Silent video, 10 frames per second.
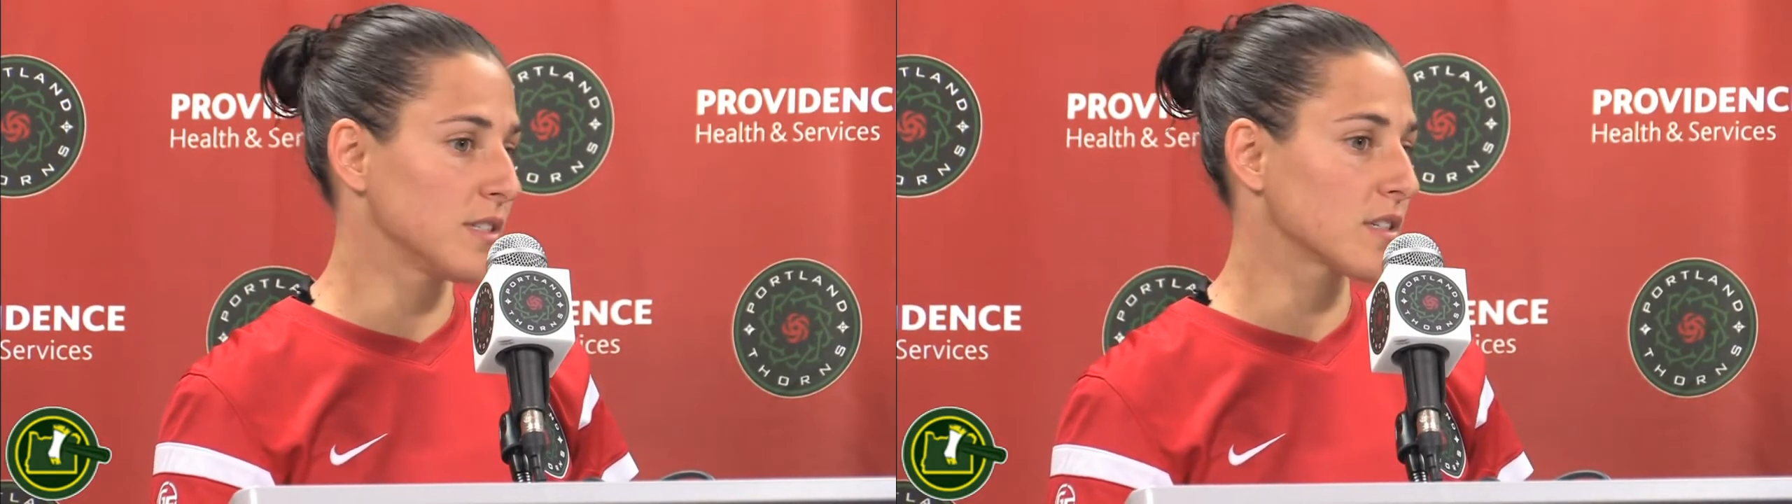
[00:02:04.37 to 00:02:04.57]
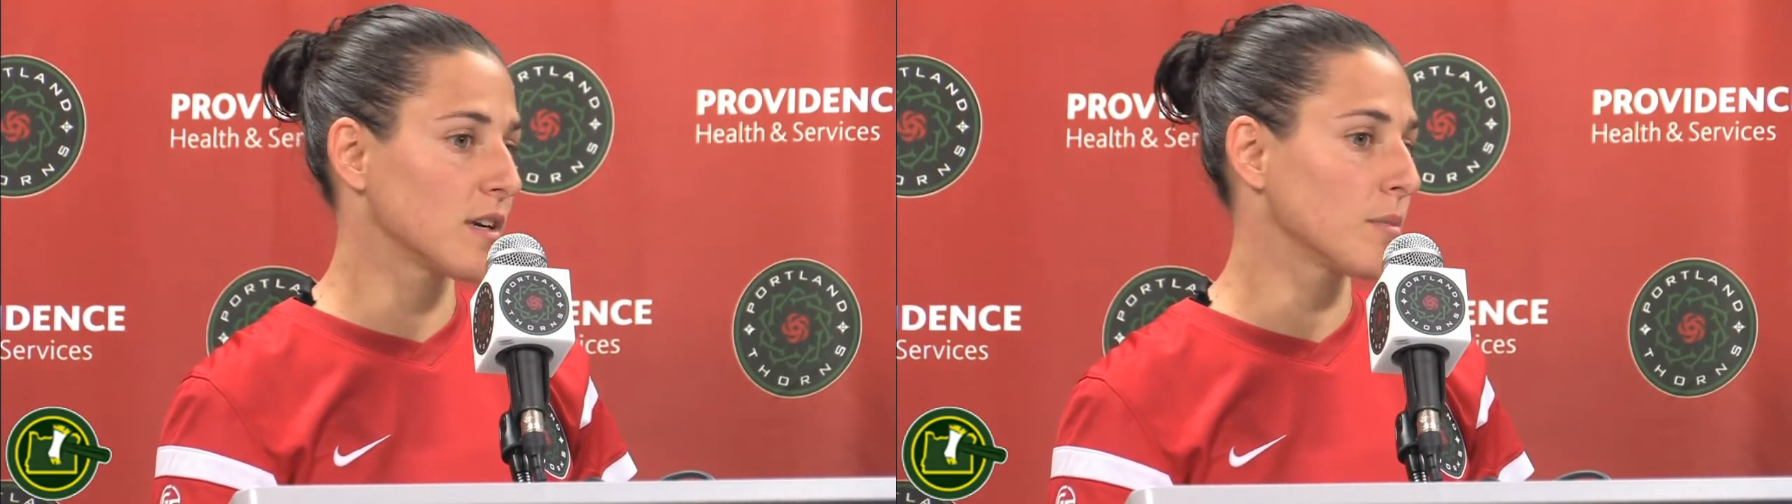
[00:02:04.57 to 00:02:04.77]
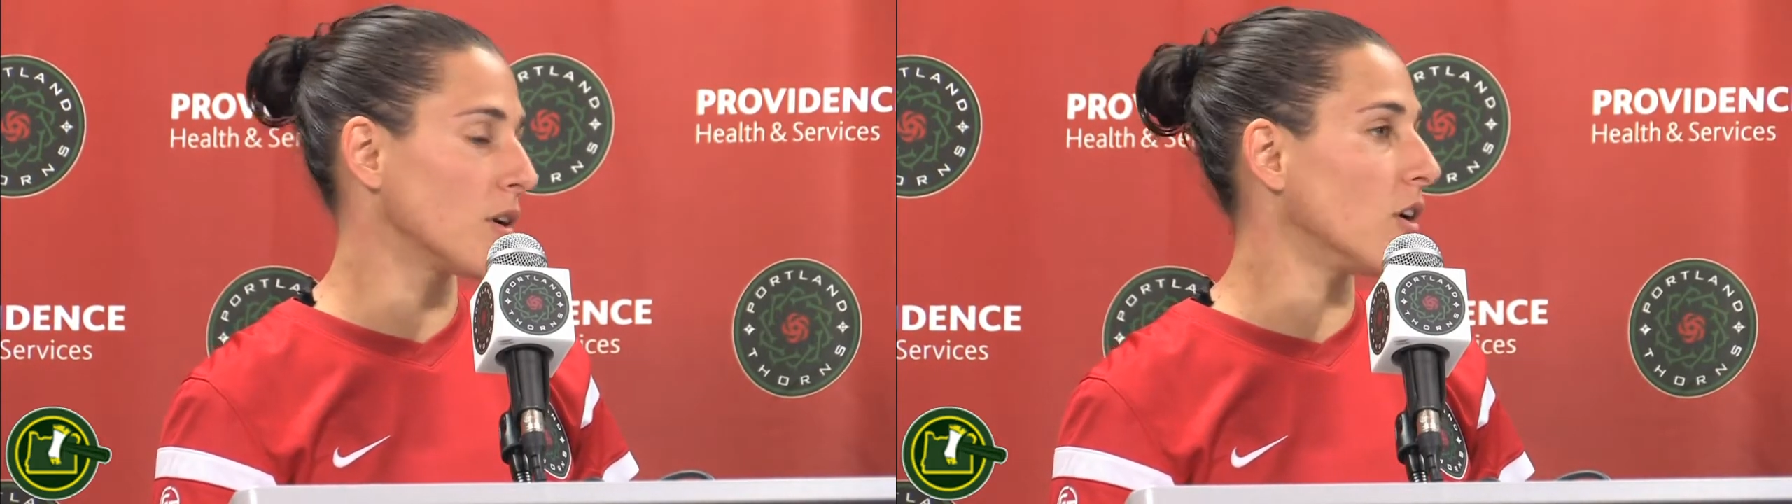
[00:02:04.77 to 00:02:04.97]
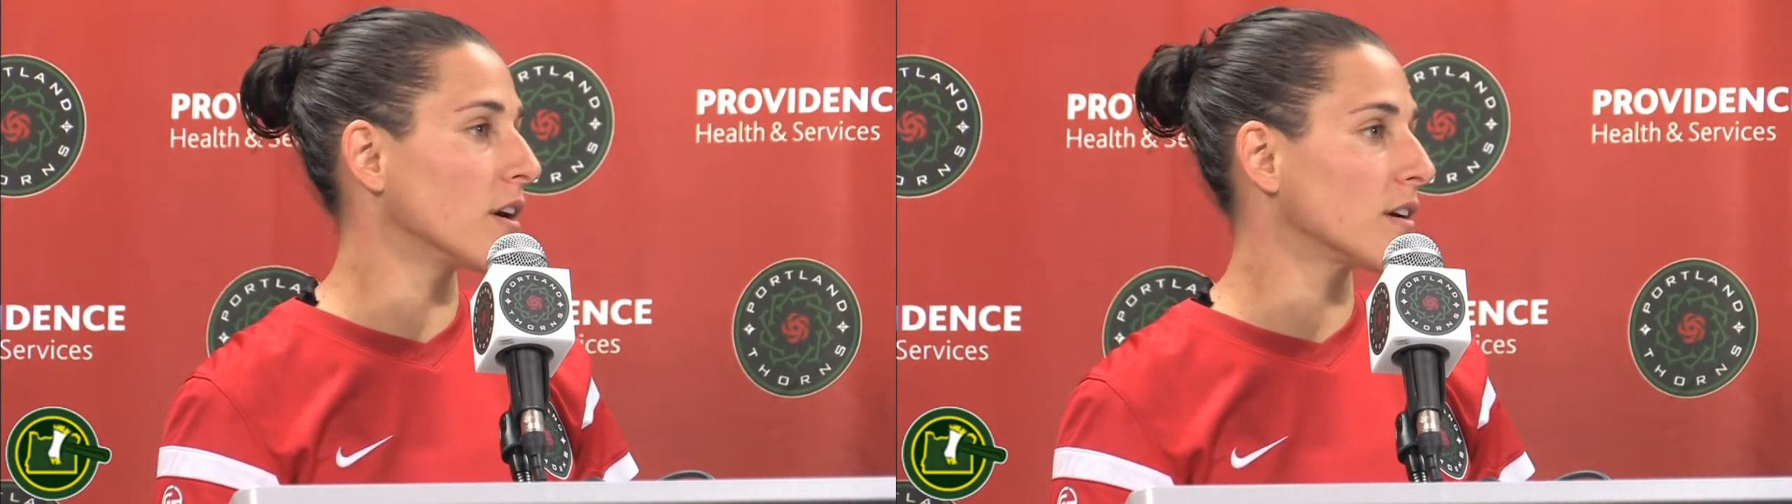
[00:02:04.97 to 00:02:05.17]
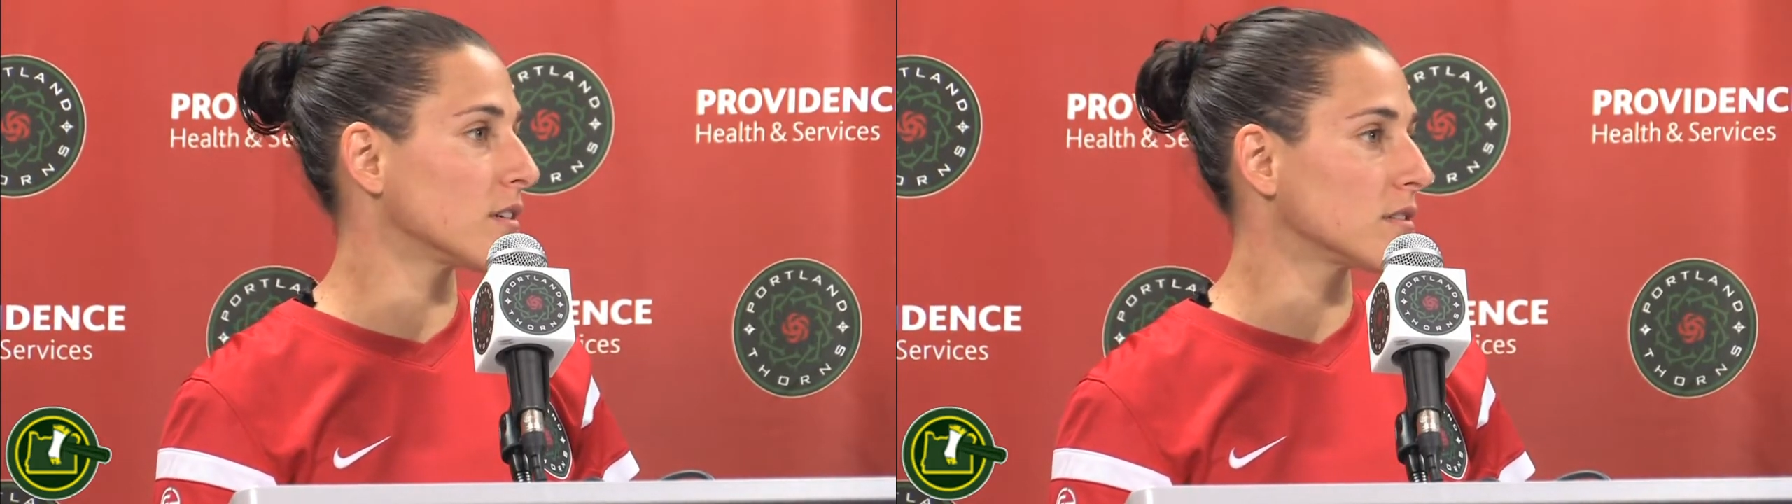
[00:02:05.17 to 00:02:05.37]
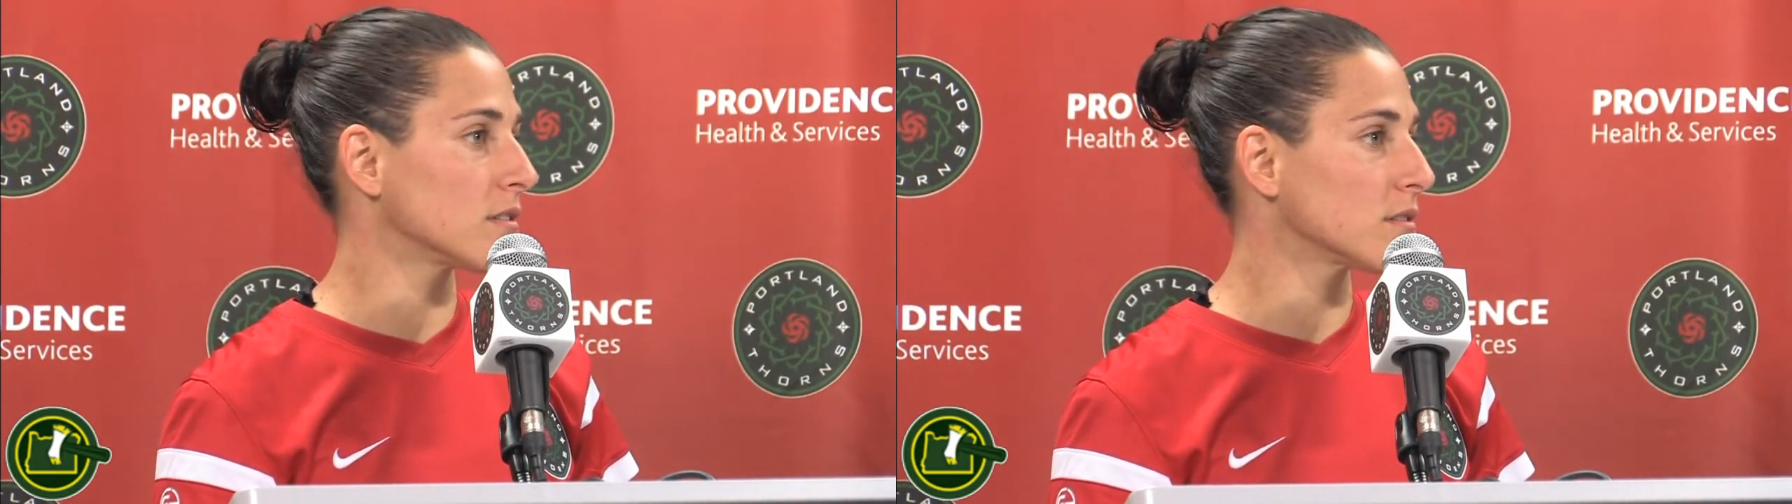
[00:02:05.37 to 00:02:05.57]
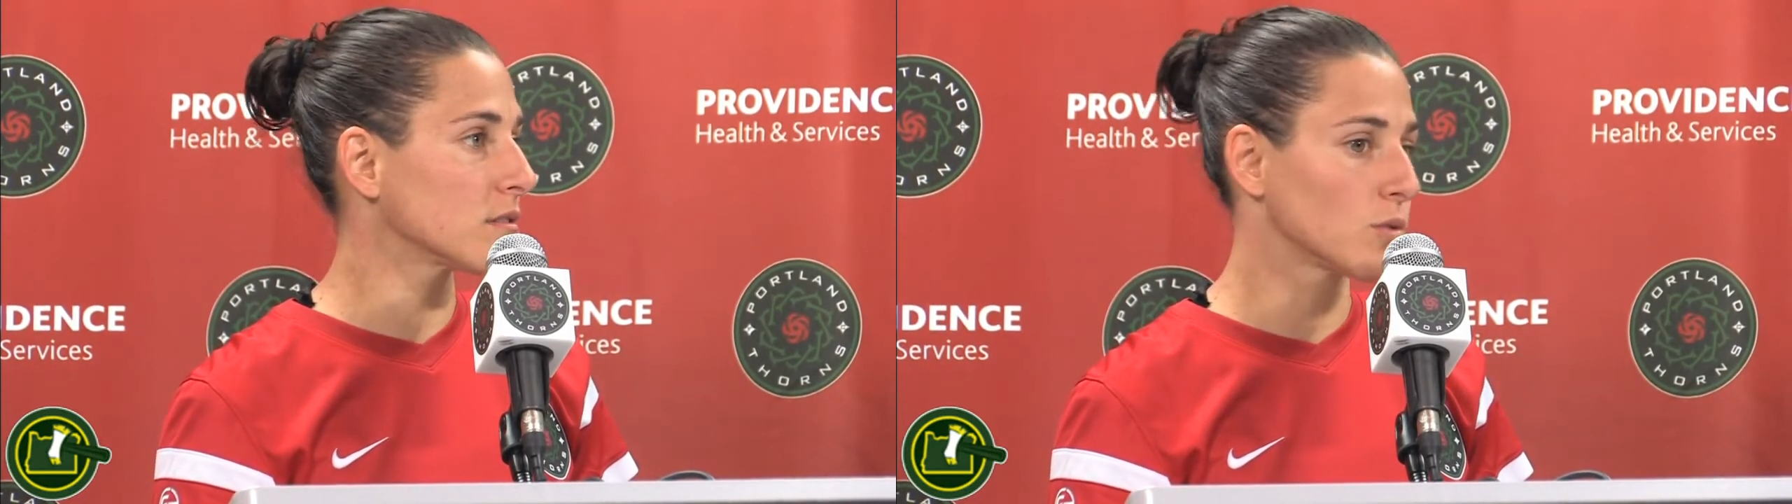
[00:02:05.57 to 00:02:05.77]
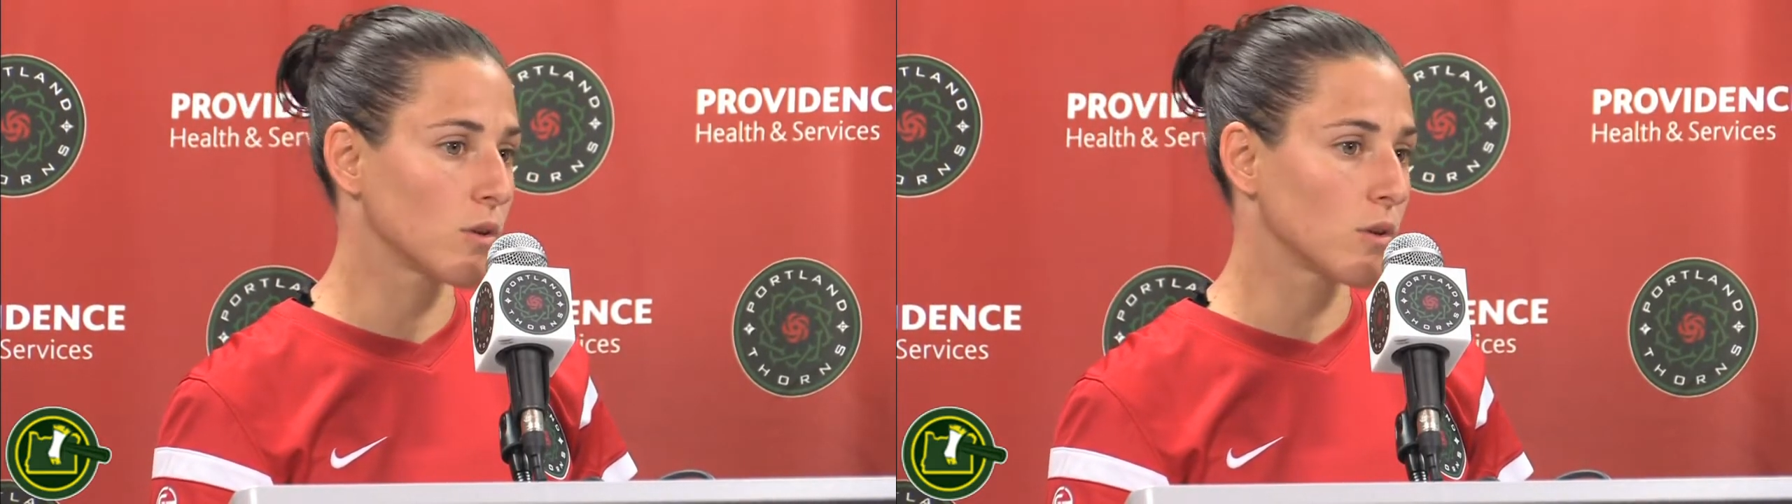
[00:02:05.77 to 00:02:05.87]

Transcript: just keep going and